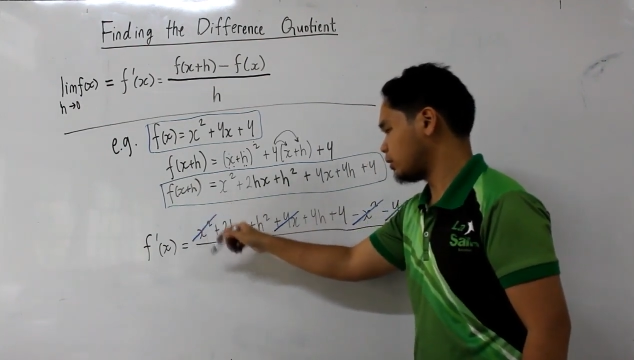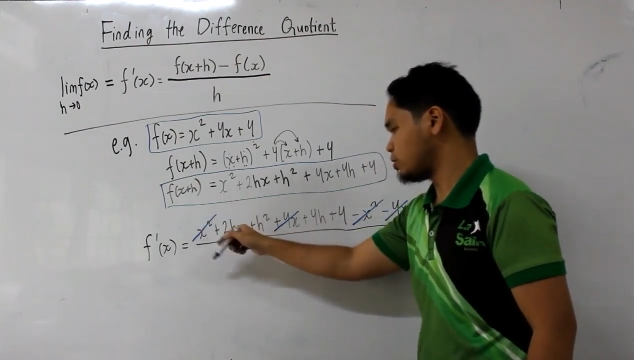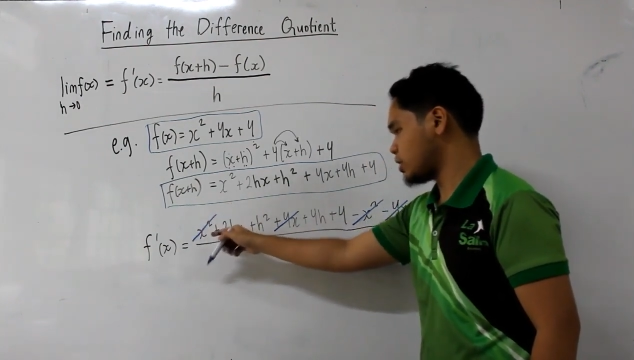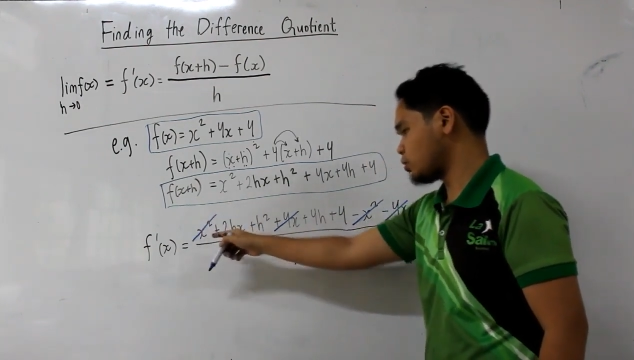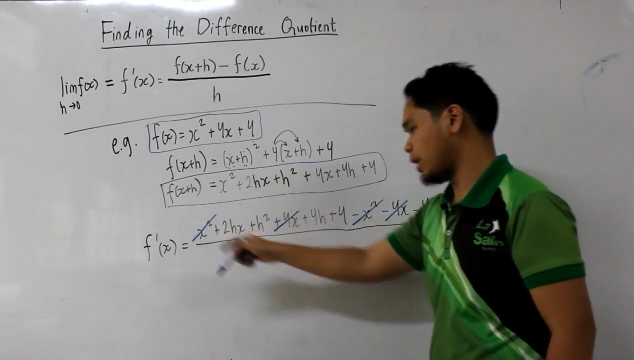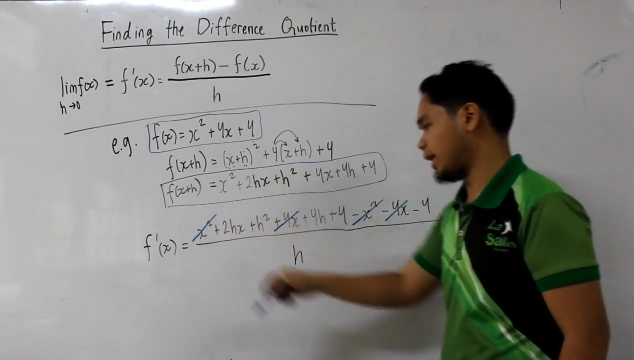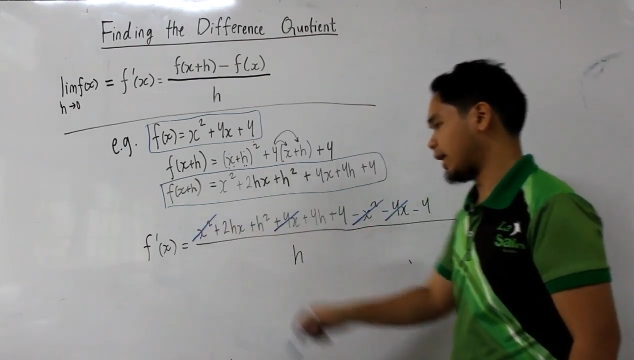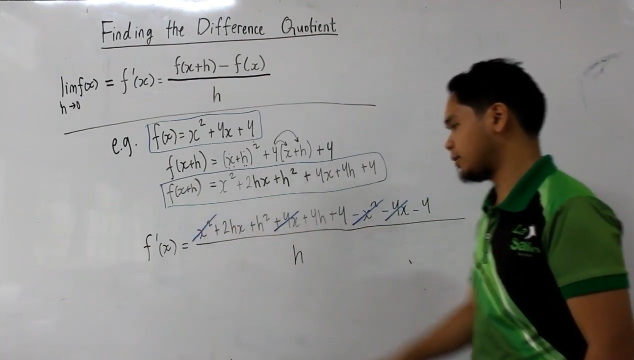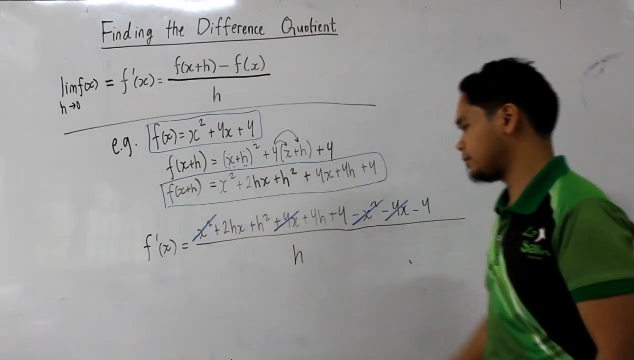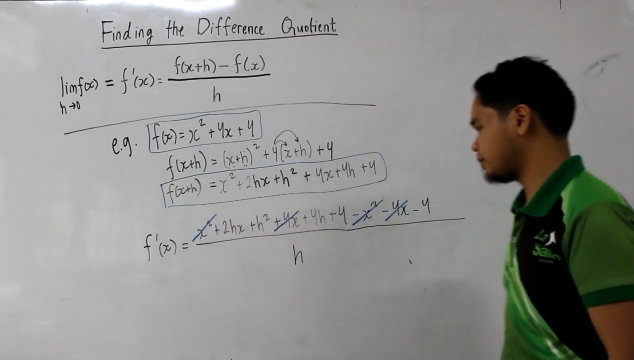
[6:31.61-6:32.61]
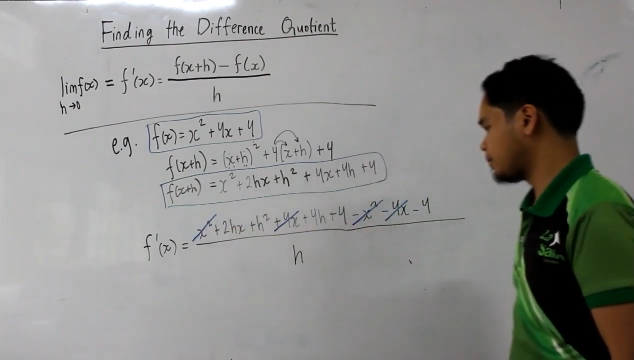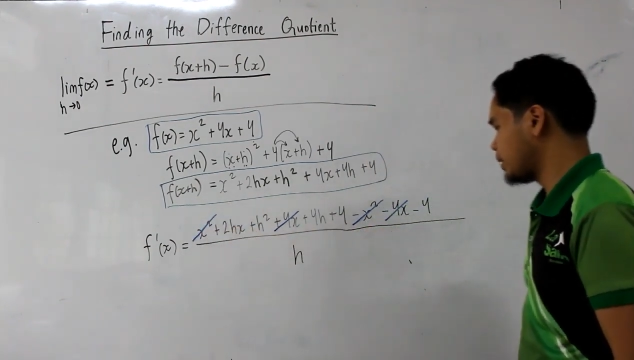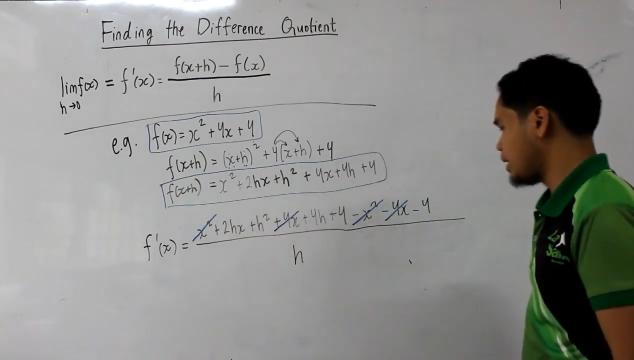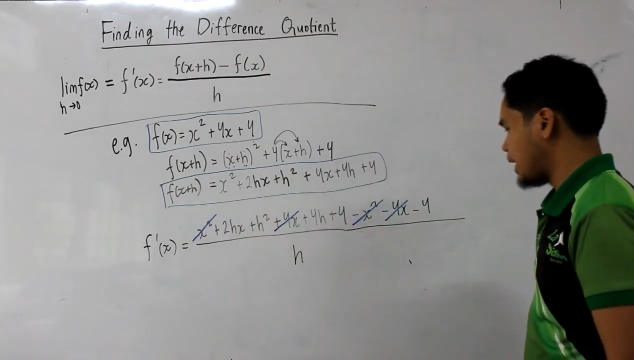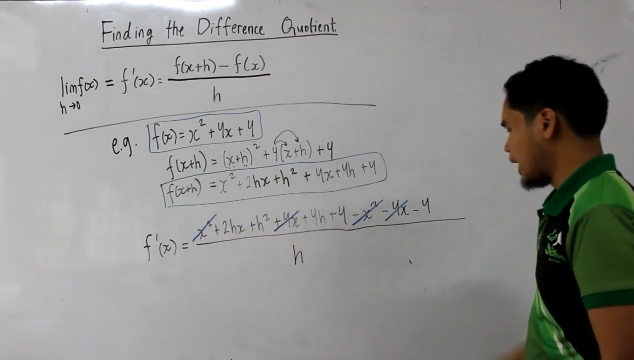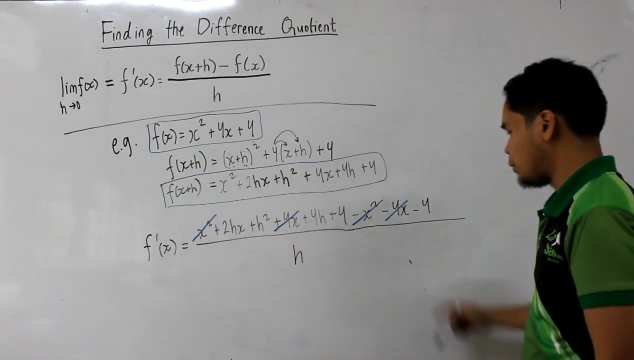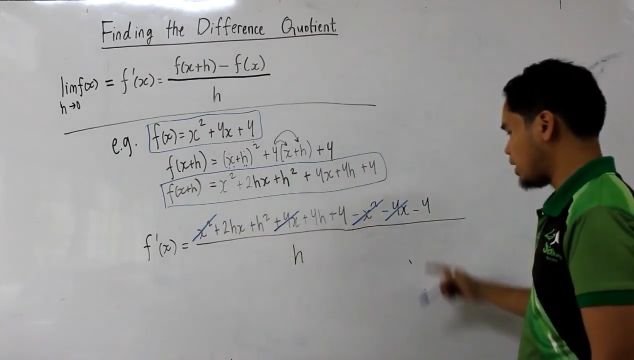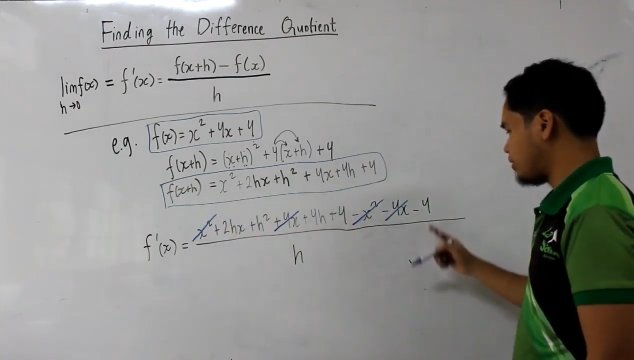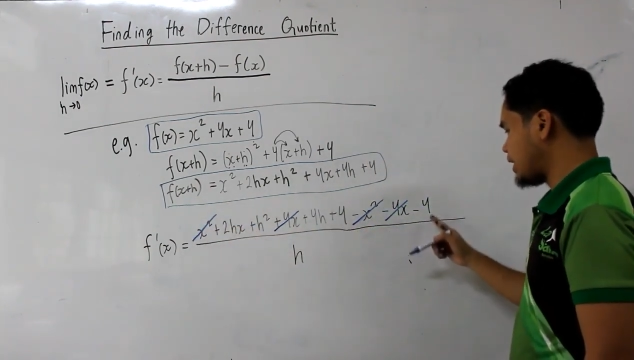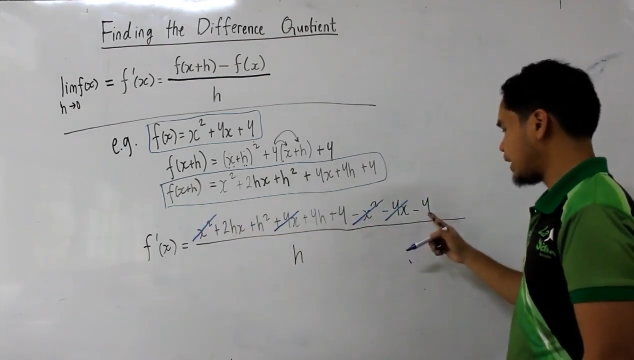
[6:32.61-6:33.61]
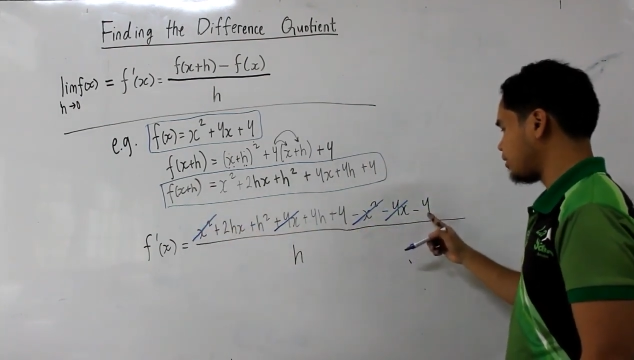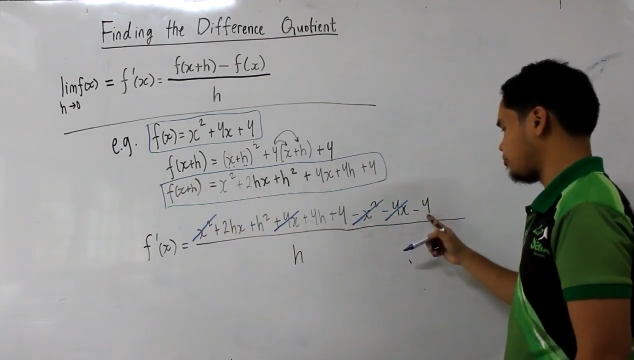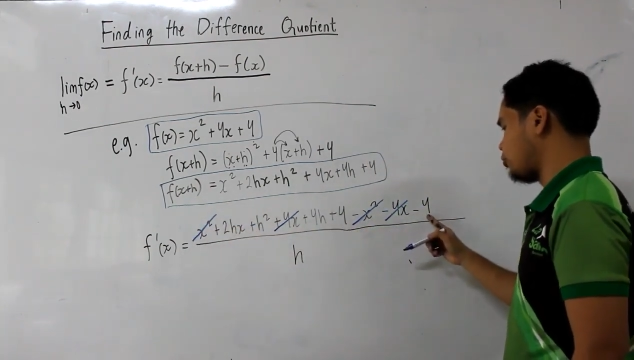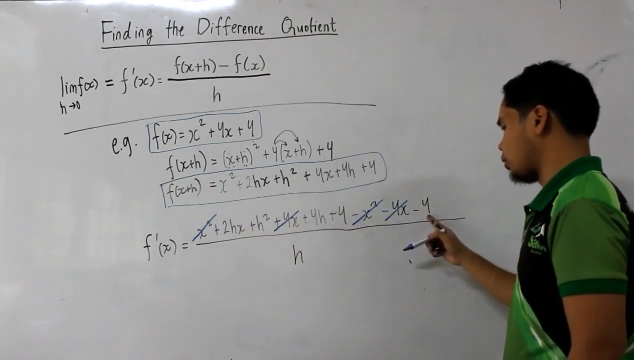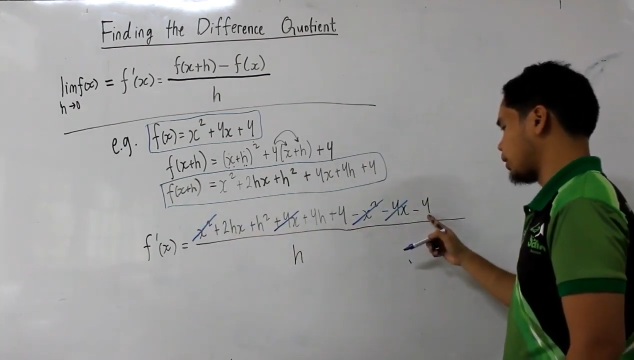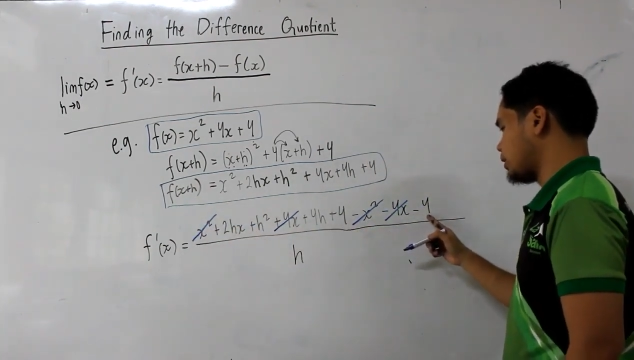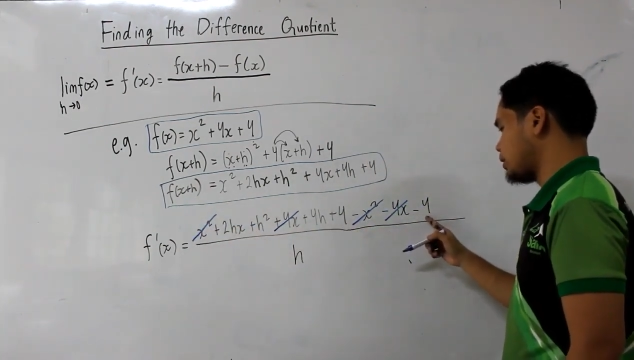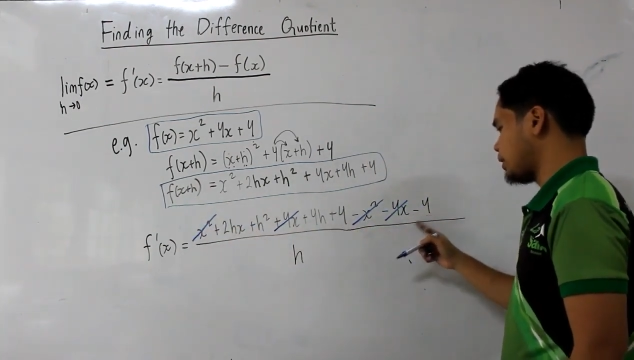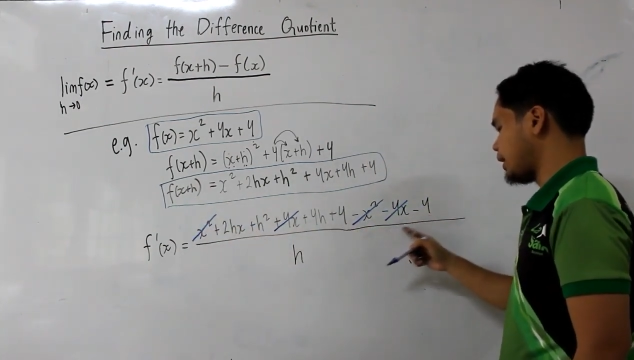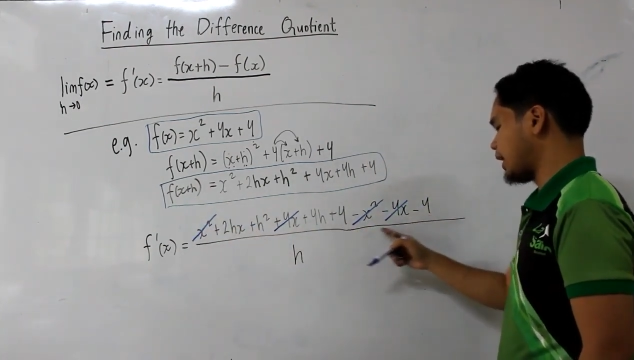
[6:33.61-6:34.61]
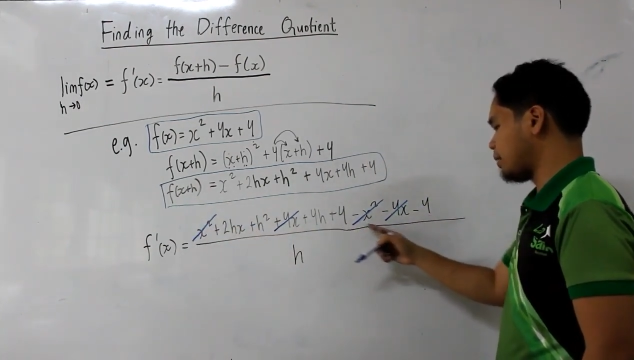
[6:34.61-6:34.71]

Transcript: With just one item. And we have a negative 4 and